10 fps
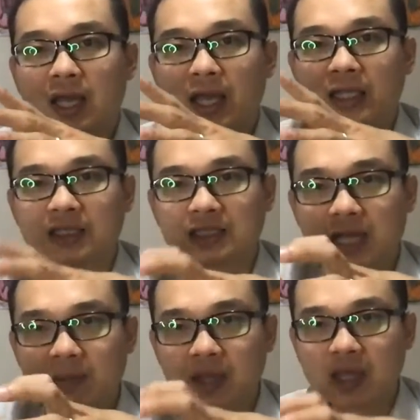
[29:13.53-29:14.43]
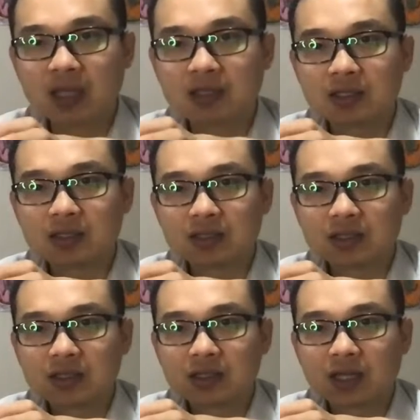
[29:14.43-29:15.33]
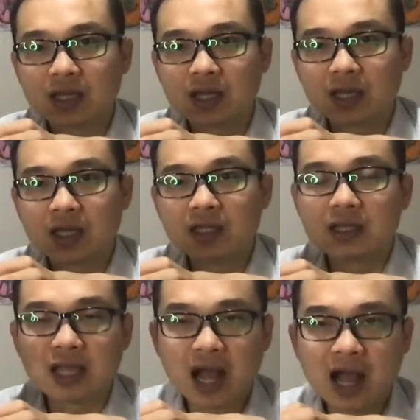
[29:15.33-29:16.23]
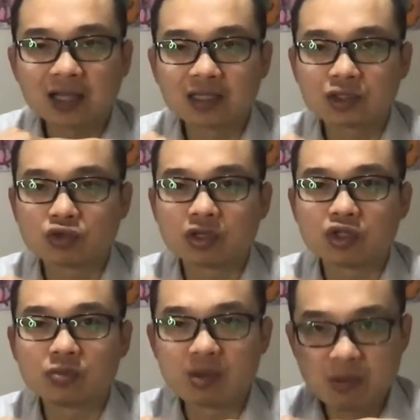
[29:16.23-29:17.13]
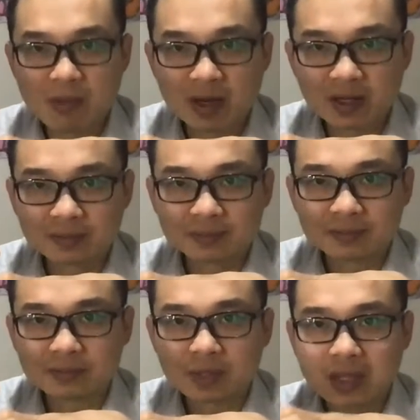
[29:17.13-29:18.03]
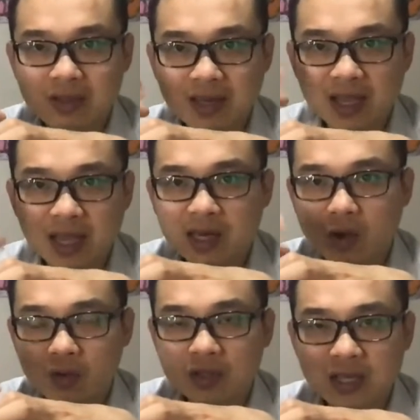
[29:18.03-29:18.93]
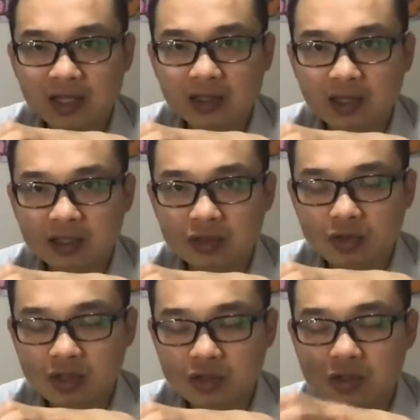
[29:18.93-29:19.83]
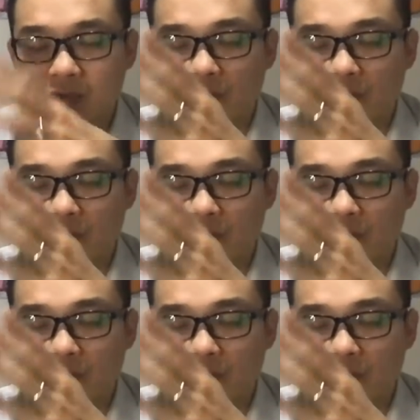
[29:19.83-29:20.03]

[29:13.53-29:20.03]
in some cases, the other strategy may be better. You can add on the other strategy.